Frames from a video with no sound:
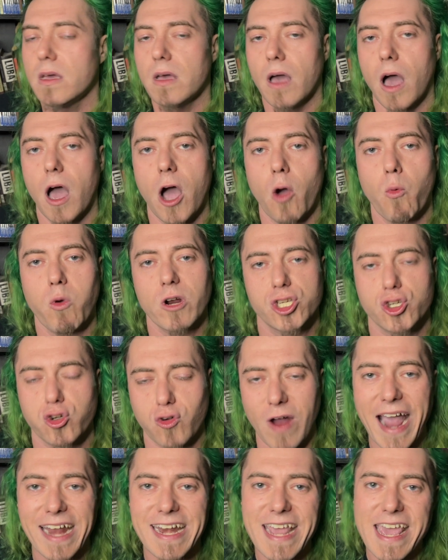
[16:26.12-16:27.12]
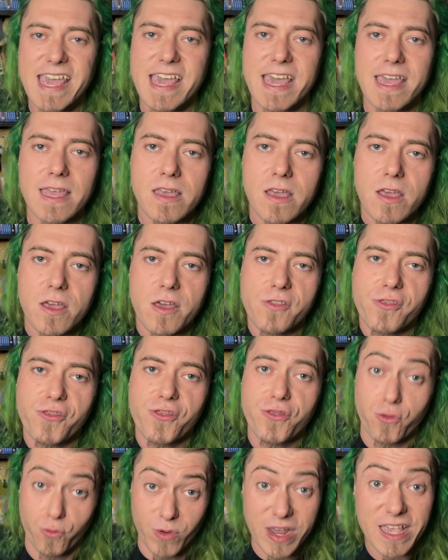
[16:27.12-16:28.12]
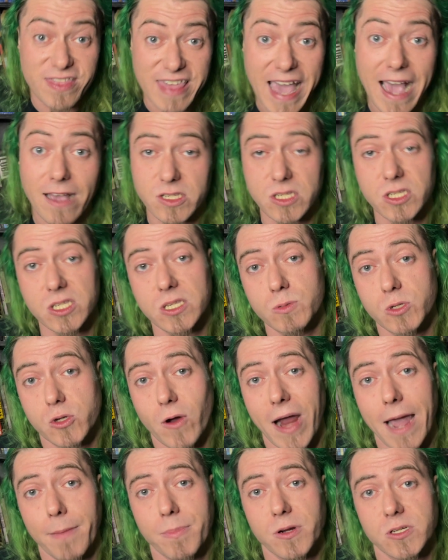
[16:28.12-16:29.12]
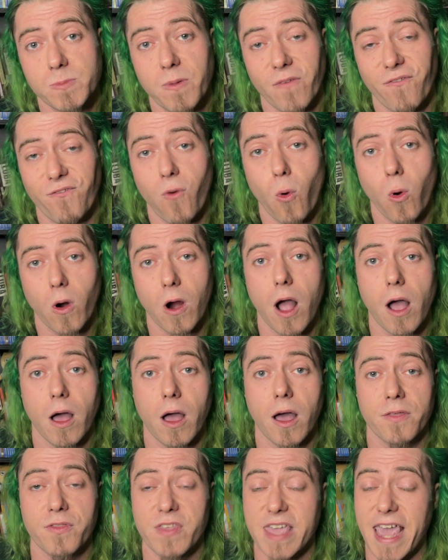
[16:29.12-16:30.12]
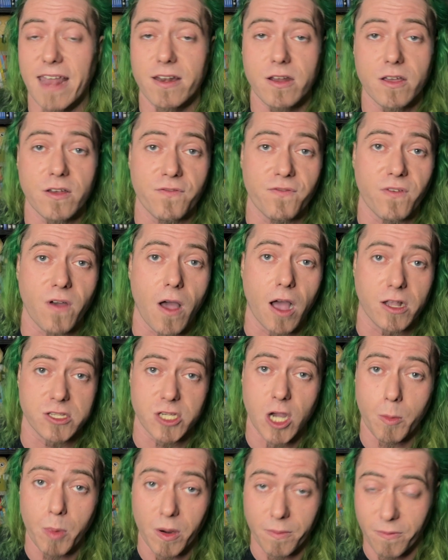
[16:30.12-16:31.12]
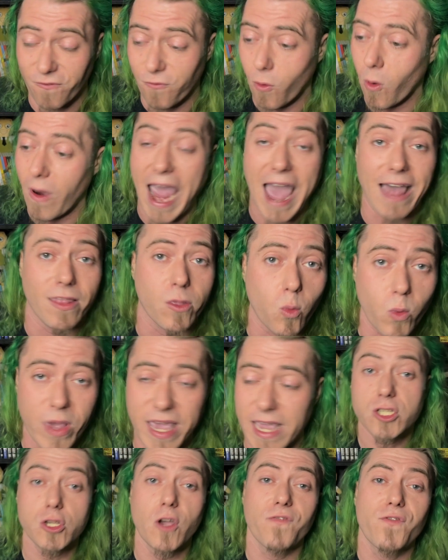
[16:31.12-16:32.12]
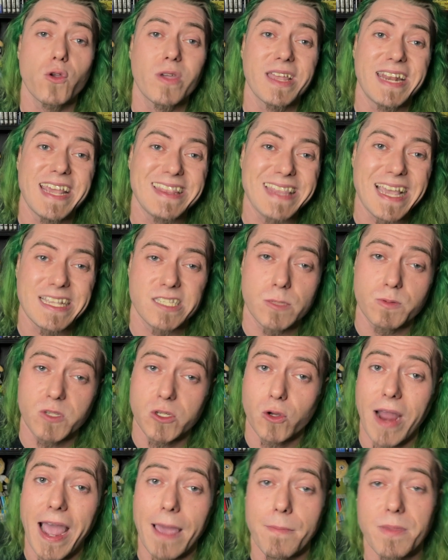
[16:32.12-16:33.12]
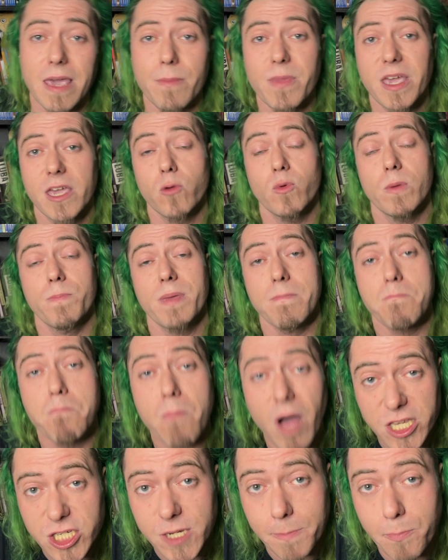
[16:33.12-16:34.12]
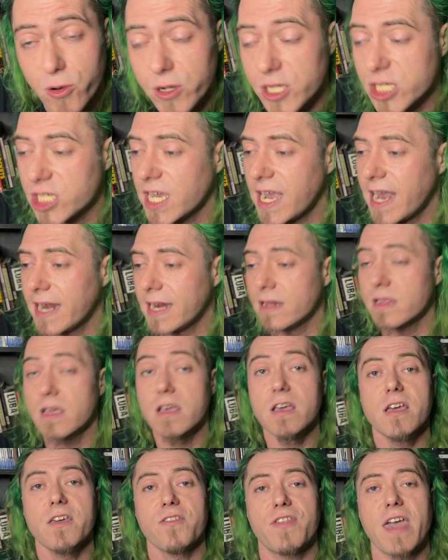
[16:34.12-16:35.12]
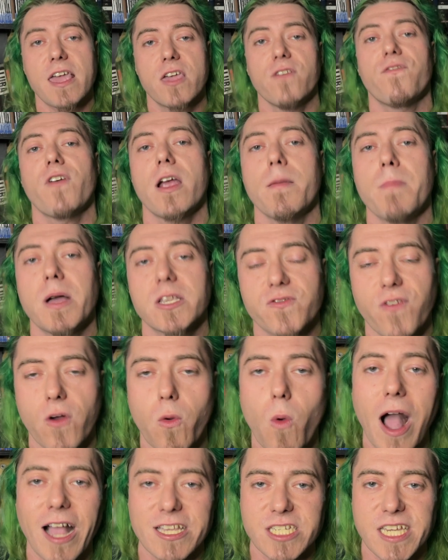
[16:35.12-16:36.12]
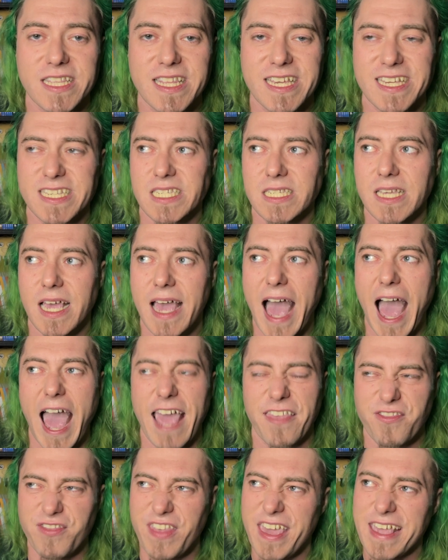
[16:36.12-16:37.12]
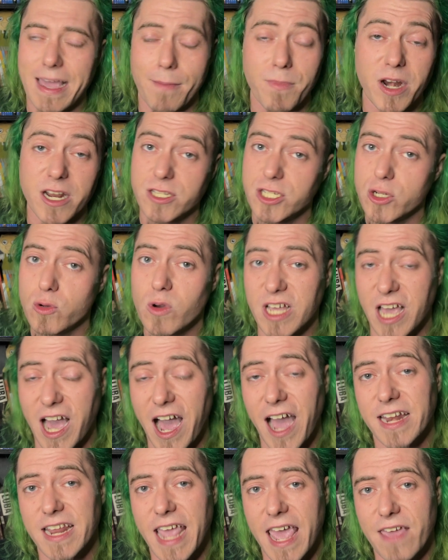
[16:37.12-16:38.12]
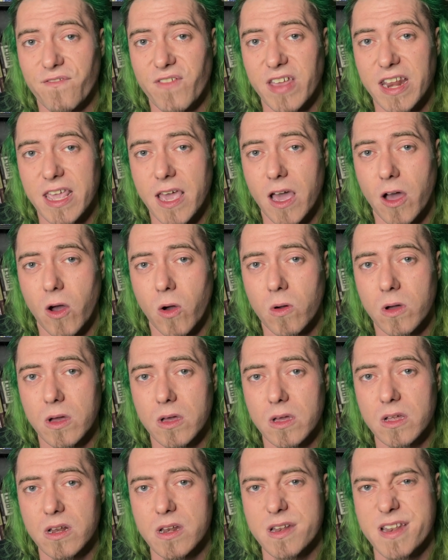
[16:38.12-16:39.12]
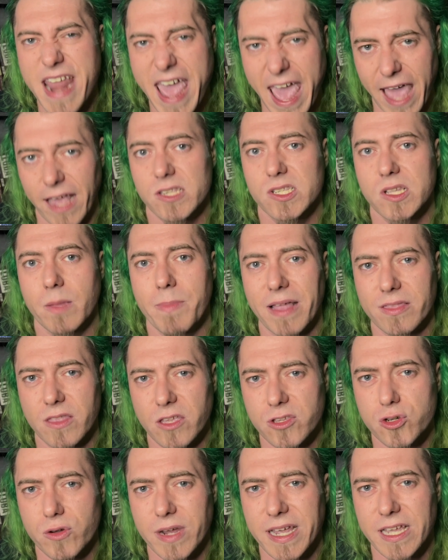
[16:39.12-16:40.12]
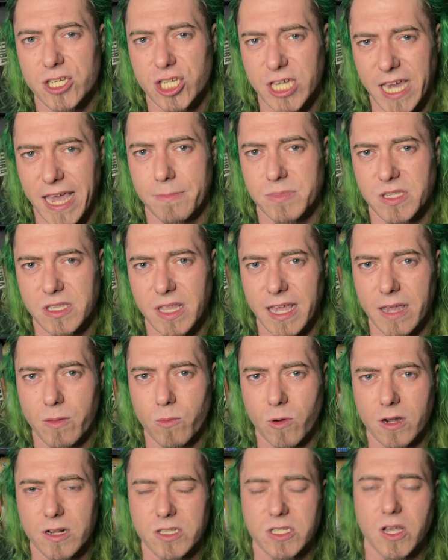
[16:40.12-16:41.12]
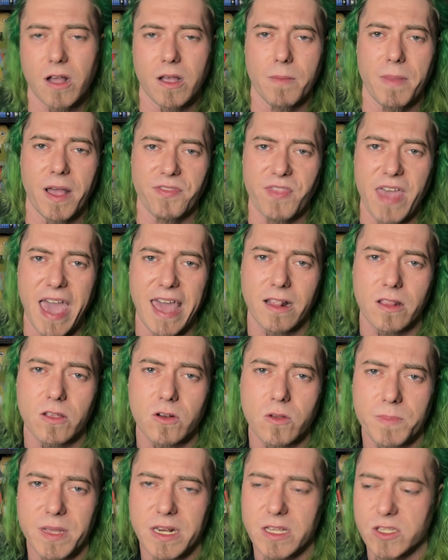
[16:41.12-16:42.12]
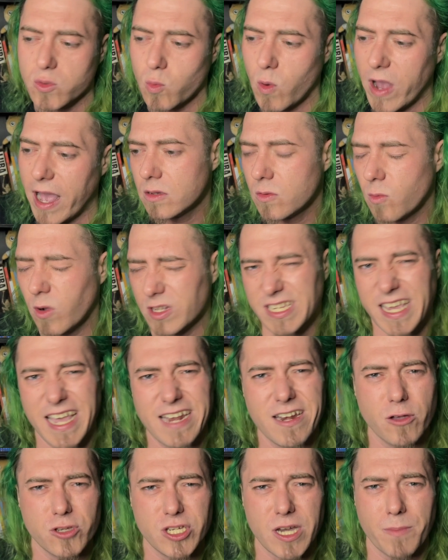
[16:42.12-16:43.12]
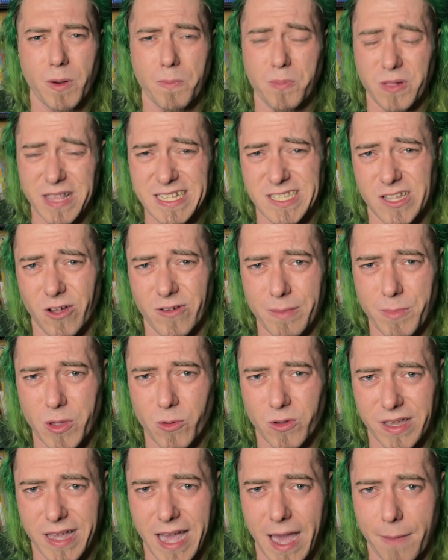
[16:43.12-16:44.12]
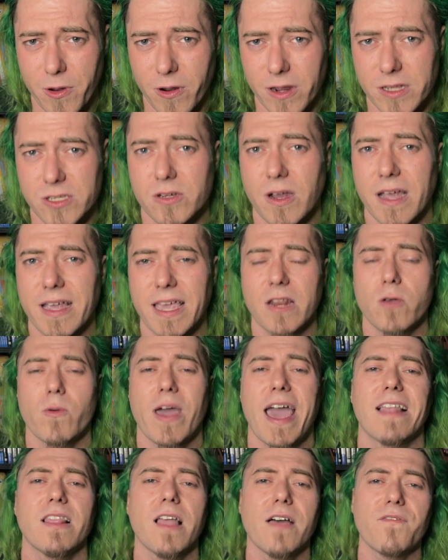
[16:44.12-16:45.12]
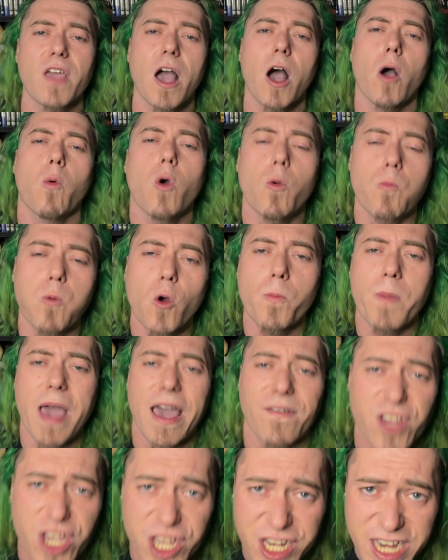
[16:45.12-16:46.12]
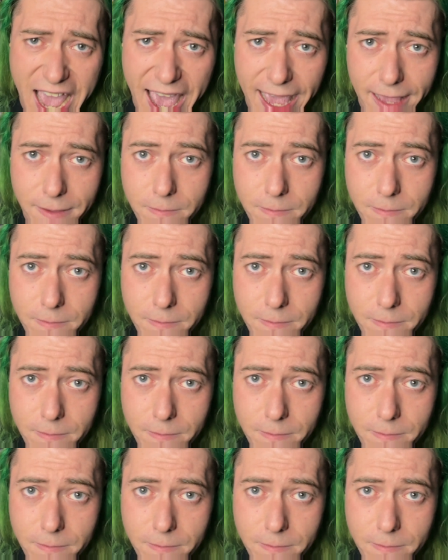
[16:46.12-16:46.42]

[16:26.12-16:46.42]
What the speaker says: We're trying to hit 3,000 subscribers before the end of October, before Halloween. So if you could hit that subscribe gimmick, it would be much appreciated. Thank you very much for watching this. I think I'm going to do a Kanye video next about the Drink Champs thing, and we're going to talk about that a little bit as well. Once again, No Jumper, please don't hit me with a copyright strike. Anyway, I love y'all. Whoop, whoop. Have a good night.